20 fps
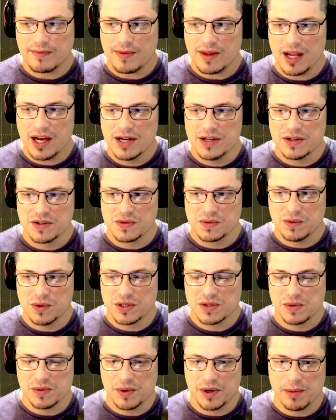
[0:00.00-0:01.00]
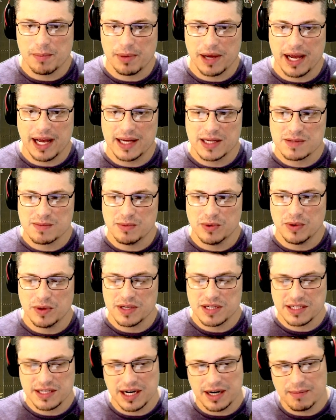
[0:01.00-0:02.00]
I just wish we would have passed more.
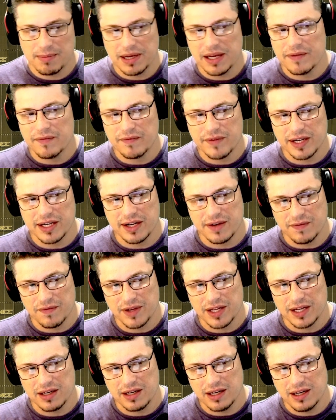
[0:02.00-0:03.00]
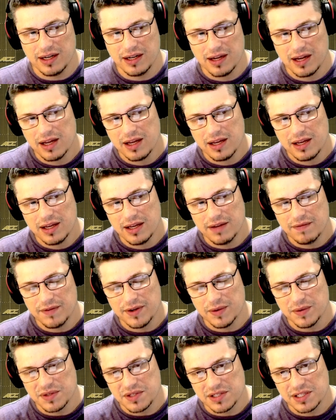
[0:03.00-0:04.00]
Instead of being 50-50, if
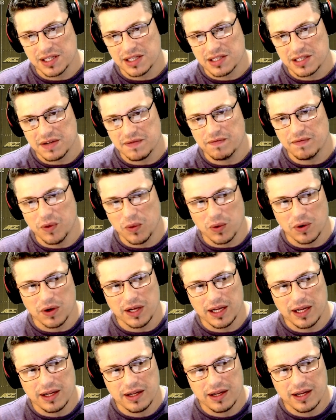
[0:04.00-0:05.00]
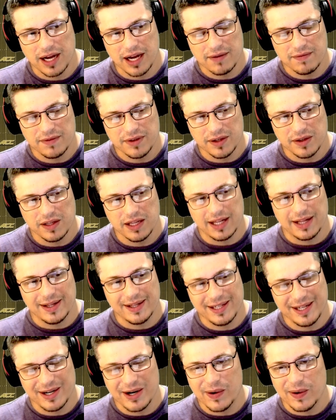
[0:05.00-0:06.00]
it was 60-40, I'd feel
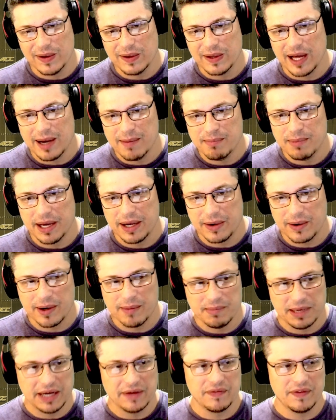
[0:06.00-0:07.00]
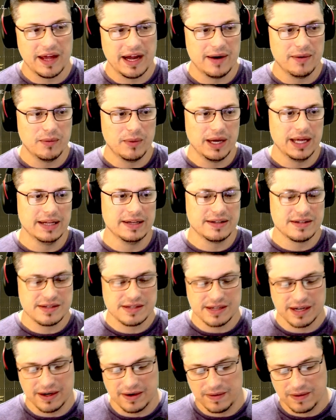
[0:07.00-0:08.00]
a lot better about that win.
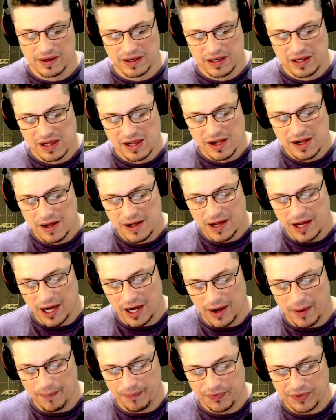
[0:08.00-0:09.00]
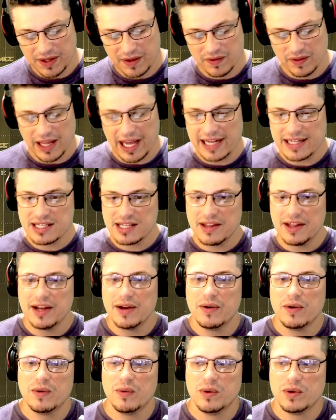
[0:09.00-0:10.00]
So, last
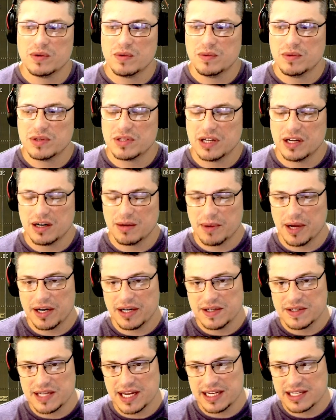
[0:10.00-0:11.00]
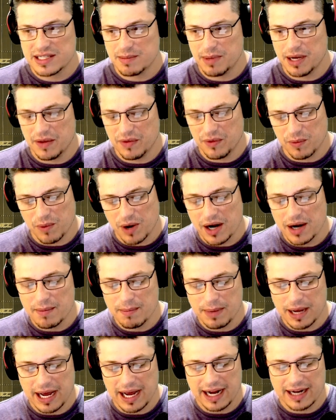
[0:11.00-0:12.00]
thing we'll talk about, he's asked about the running
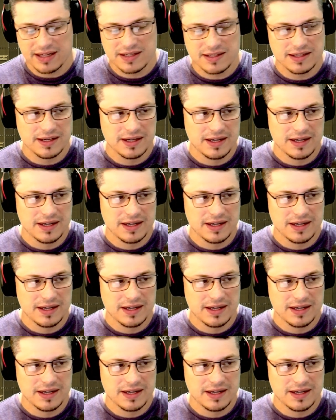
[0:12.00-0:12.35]
backs.